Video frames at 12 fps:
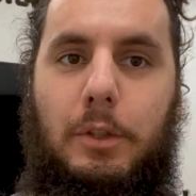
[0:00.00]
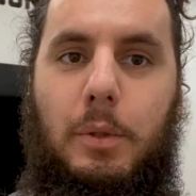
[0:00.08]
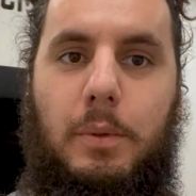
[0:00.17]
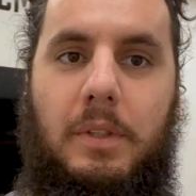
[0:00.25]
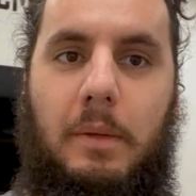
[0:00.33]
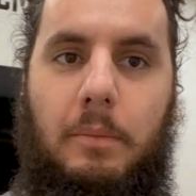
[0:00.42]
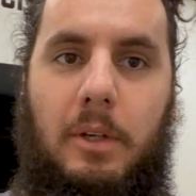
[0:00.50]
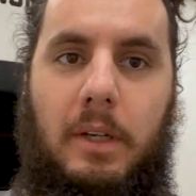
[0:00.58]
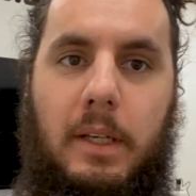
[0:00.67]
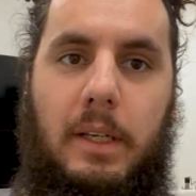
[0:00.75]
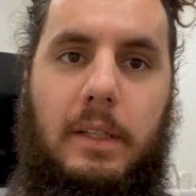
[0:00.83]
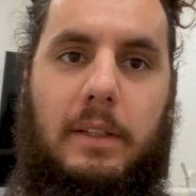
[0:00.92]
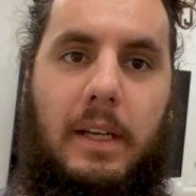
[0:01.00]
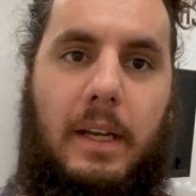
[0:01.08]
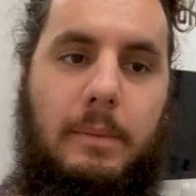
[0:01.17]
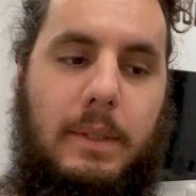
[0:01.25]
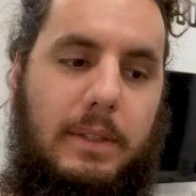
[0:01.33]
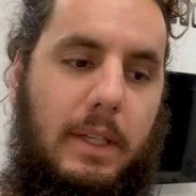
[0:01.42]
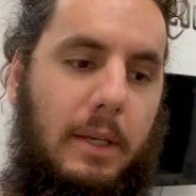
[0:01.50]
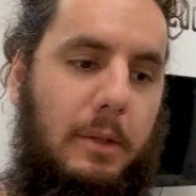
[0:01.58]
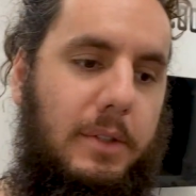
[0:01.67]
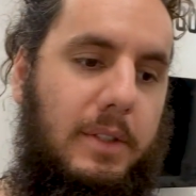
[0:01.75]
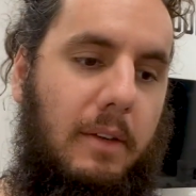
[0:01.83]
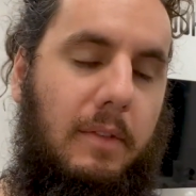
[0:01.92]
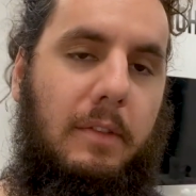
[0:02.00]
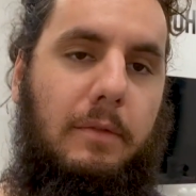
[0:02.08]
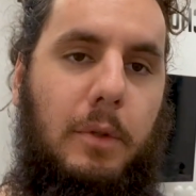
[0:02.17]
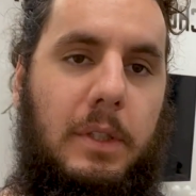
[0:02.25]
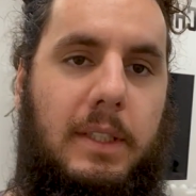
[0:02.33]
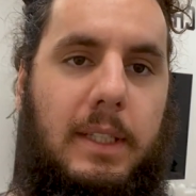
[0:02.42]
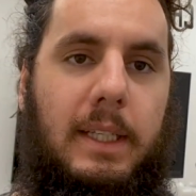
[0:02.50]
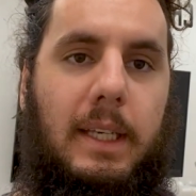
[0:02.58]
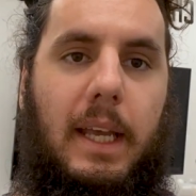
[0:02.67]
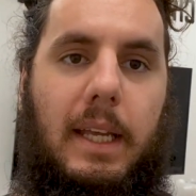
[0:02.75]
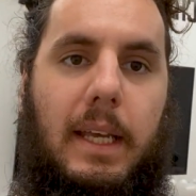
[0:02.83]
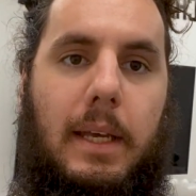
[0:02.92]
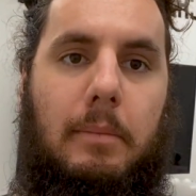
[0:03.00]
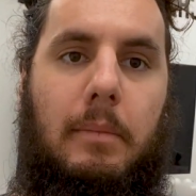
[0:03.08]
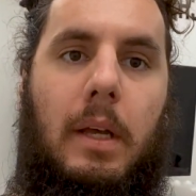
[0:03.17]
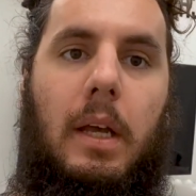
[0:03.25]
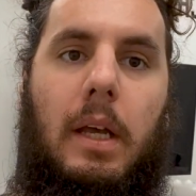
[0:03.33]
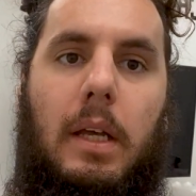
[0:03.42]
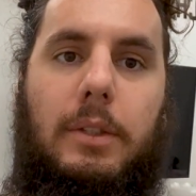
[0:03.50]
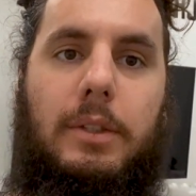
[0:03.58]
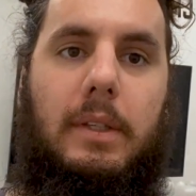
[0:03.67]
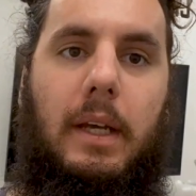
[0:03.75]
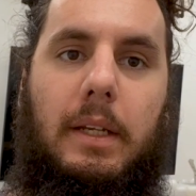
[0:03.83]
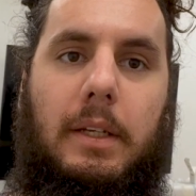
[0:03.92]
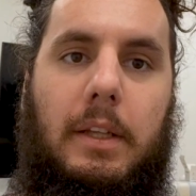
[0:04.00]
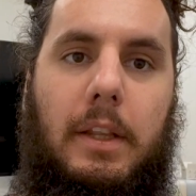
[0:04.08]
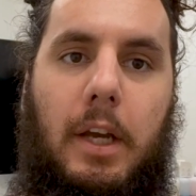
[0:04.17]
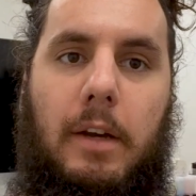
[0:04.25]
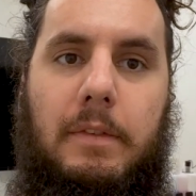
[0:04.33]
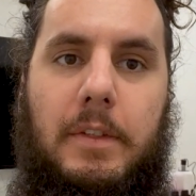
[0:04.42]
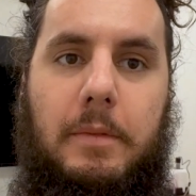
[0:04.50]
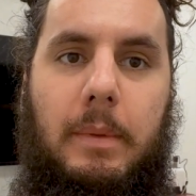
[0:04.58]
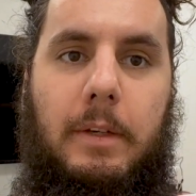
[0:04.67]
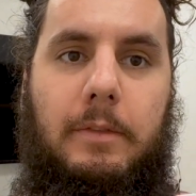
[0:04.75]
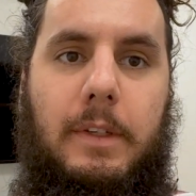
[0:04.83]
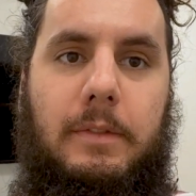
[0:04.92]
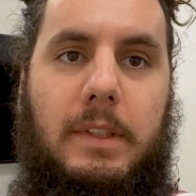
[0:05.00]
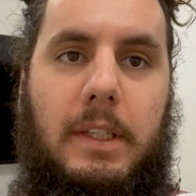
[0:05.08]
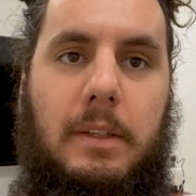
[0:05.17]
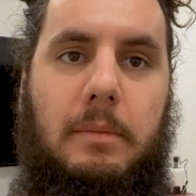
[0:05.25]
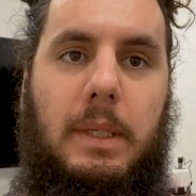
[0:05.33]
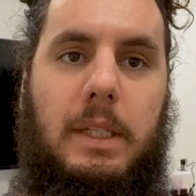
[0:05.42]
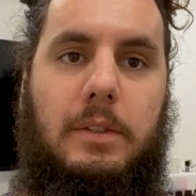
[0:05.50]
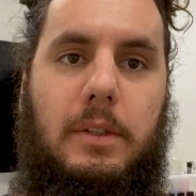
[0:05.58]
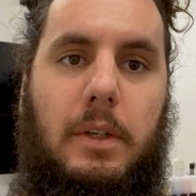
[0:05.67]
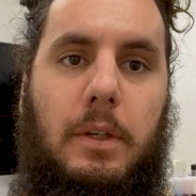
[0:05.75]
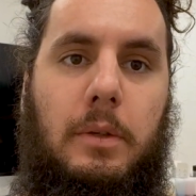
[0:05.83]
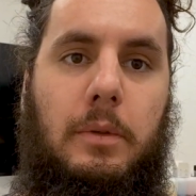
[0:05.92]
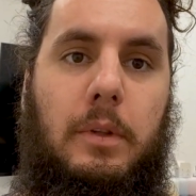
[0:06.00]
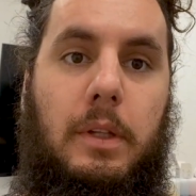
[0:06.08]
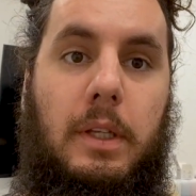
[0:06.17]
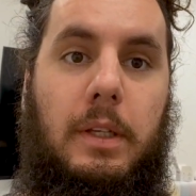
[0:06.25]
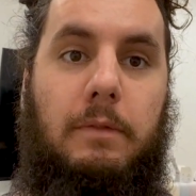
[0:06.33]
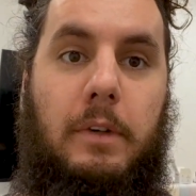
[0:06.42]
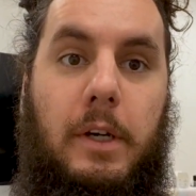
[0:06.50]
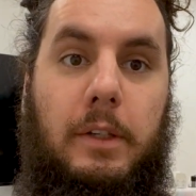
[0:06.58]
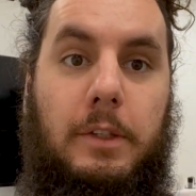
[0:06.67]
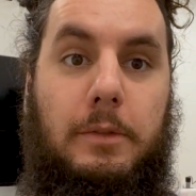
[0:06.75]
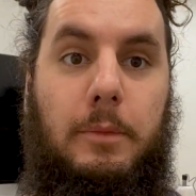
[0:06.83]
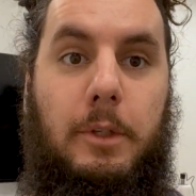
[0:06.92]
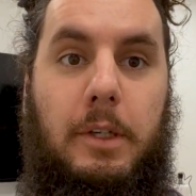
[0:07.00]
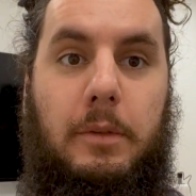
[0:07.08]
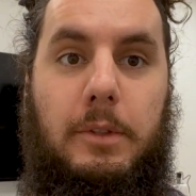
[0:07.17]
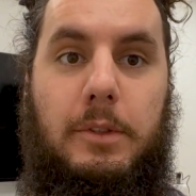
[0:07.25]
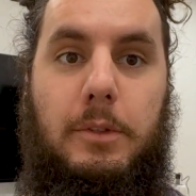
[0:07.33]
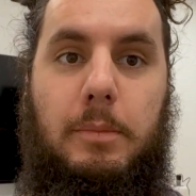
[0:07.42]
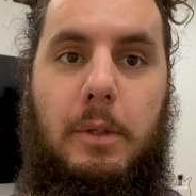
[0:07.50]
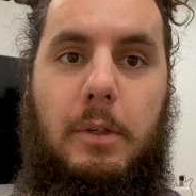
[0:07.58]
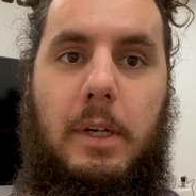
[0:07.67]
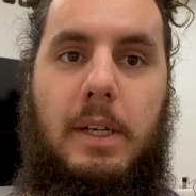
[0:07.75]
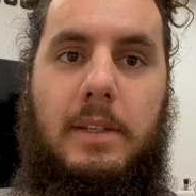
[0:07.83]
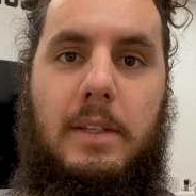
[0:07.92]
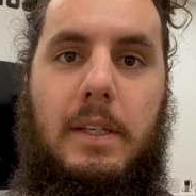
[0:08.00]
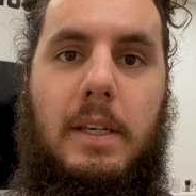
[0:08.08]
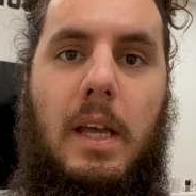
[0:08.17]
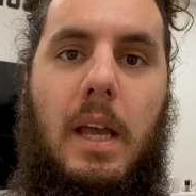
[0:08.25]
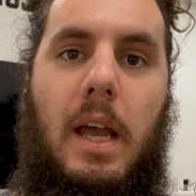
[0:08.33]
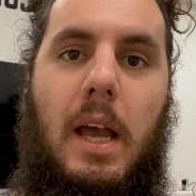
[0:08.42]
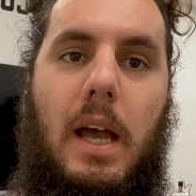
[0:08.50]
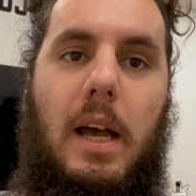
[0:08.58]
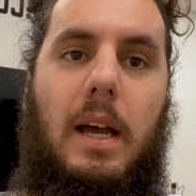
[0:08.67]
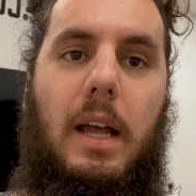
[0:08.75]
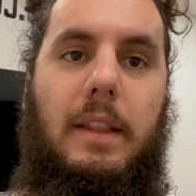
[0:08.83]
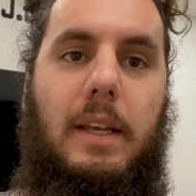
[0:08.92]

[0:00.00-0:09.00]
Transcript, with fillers: Tuesday morning. Time is now 7:14 a.m. Just got into the office about 15 minutes ago. The fog this morning was super crazy. Uh, I